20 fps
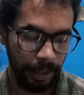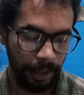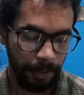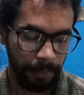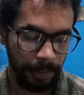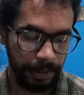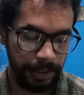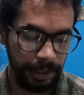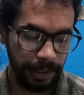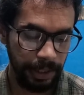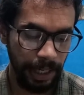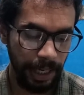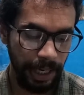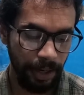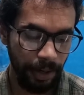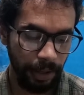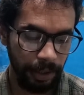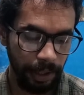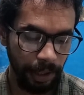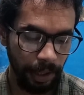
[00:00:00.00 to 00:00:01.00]
But she dared
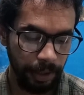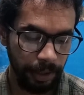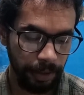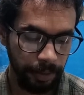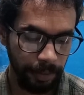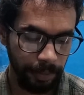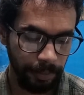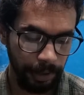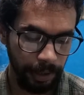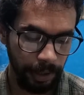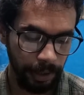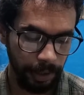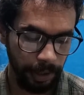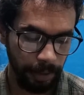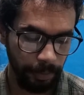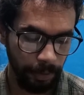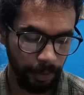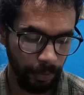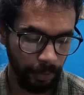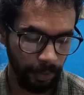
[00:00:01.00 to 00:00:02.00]
not turn
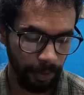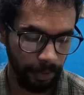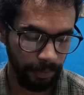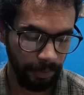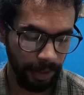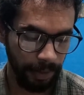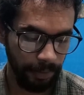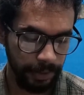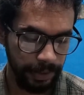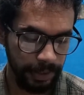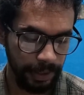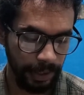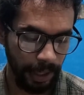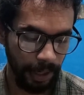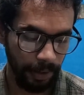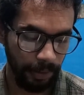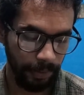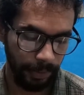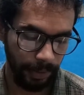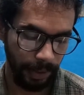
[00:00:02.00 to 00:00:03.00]
him over. Where was
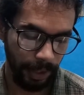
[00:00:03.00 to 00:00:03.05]
Sadao?